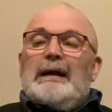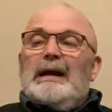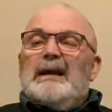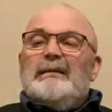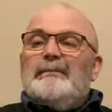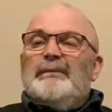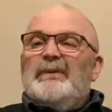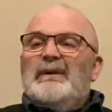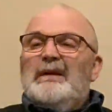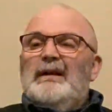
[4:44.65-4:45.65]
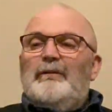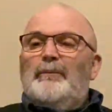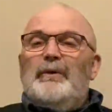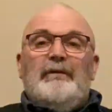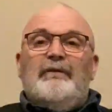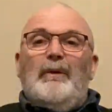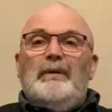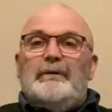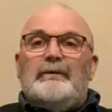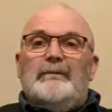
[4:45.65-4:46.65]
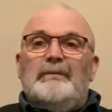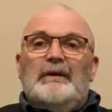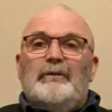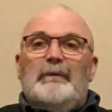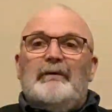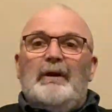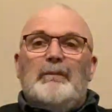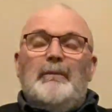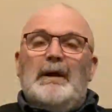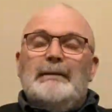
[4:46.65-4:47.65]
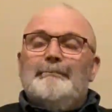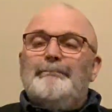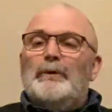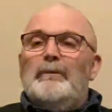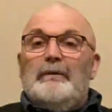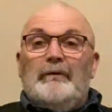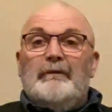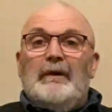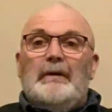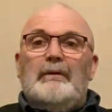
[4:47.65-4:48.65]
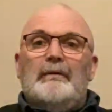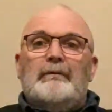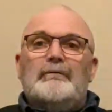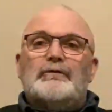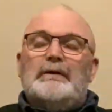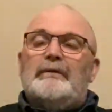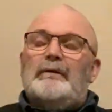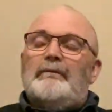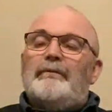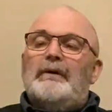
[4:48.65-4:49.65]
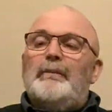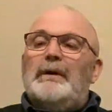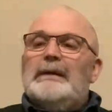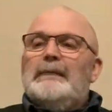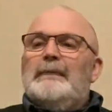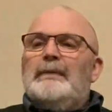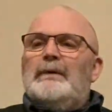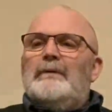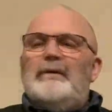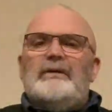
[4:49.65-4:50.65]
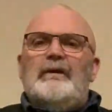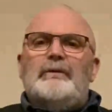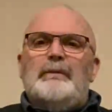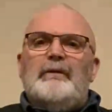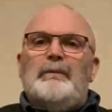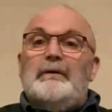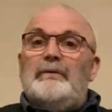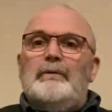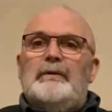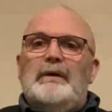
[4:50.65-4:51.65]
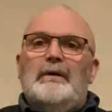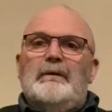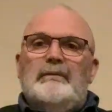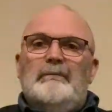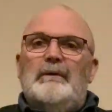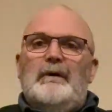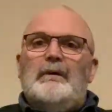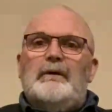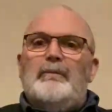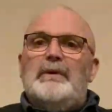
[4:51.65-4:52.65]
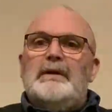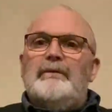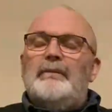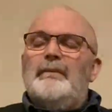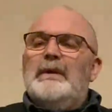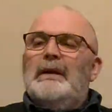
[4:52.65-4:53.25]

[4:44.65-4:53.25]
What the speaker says: And it's pretty faultless, has to be said. My mate, as I say, this GEC friend of mine, if he tells me something's good, then I'm going to believe him.